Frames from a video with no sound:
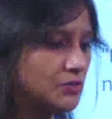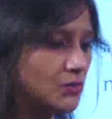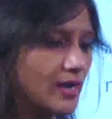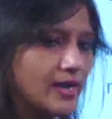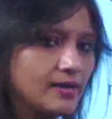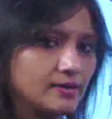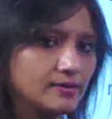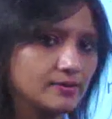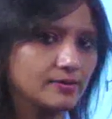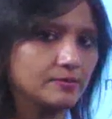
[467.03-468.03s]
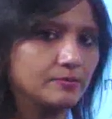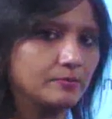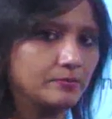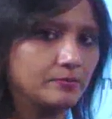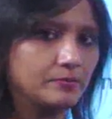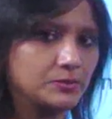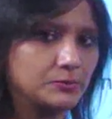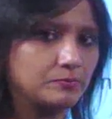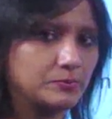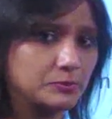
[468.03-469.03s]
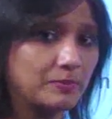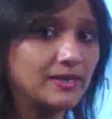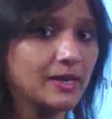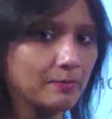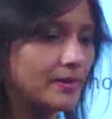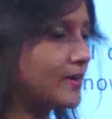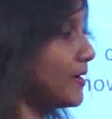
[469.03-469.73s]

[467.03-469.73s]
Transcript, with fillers: So, I sped up